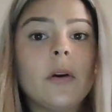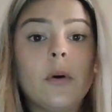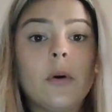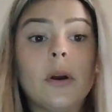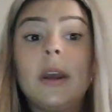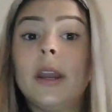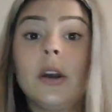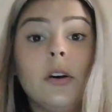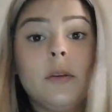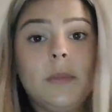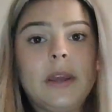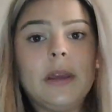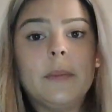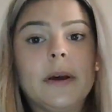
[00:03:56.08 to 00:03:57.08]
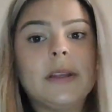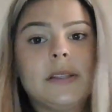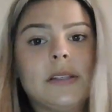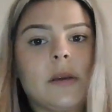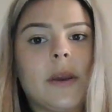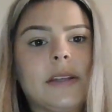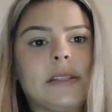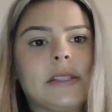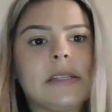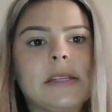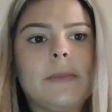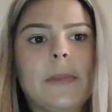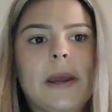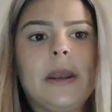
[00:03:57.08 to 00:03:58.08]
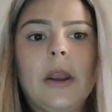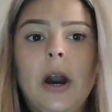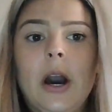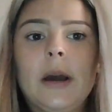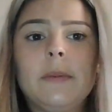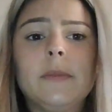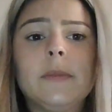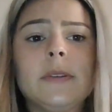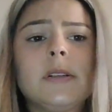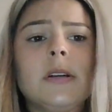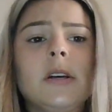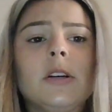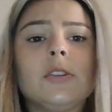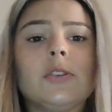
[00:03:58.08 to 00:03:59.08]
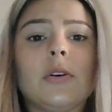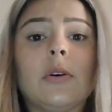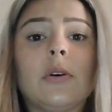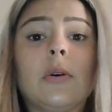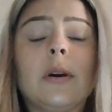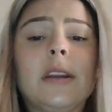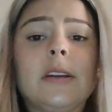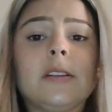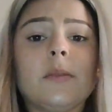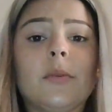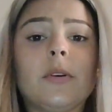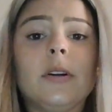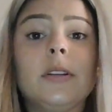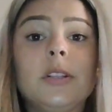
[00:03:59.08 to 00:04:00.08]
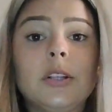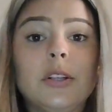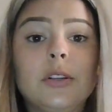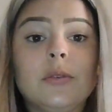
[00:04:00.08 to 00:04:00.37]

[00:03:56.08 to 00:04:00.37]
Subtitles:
or it could be, but in some cases it might not. So it is important to